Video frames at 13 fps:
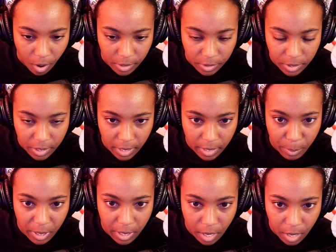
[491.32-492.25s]
Oh, I just got
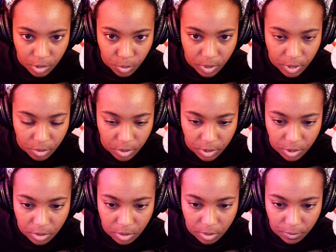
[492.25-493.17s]
it. Because we're using
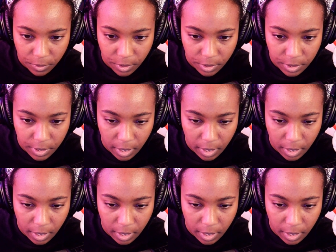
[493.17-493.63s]
Serum for this,